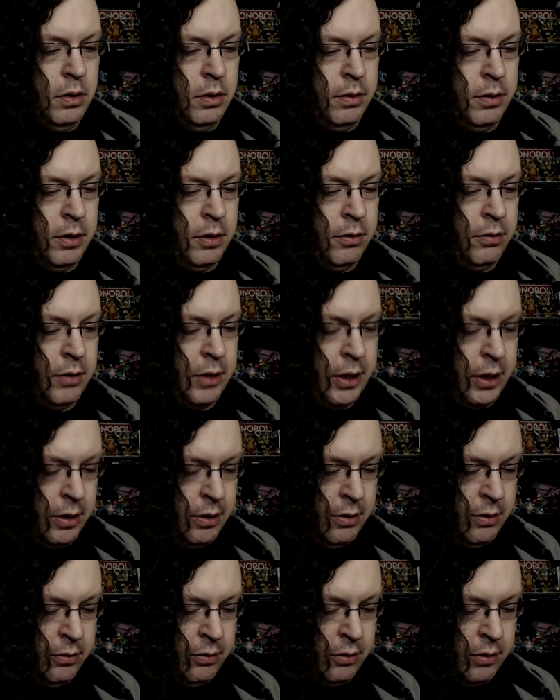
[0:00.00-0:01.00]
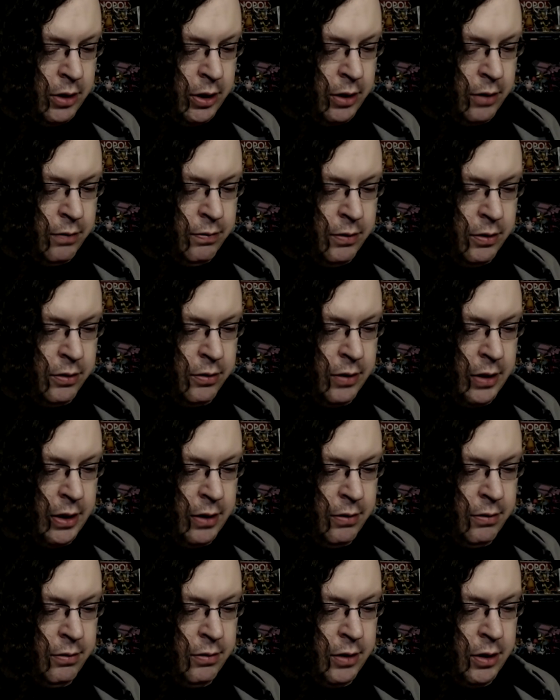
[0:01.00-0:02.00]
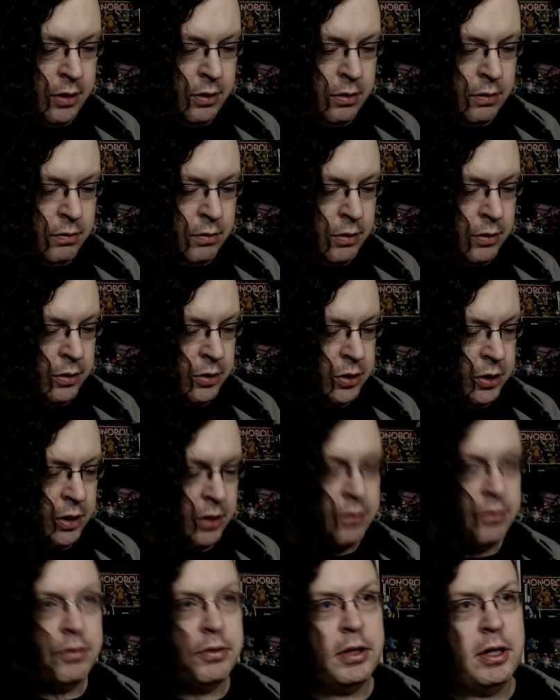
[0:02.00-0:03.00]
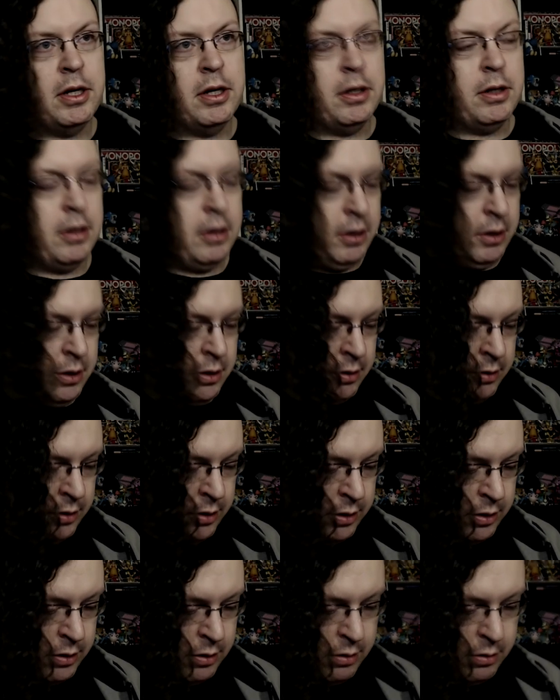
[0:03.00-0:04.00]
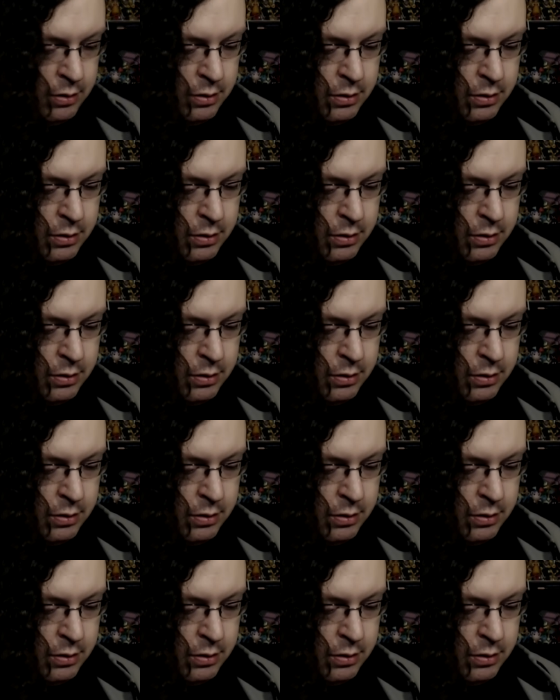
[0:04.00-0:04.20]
There's that. So I gotta finish that set over on the shelf stack, and I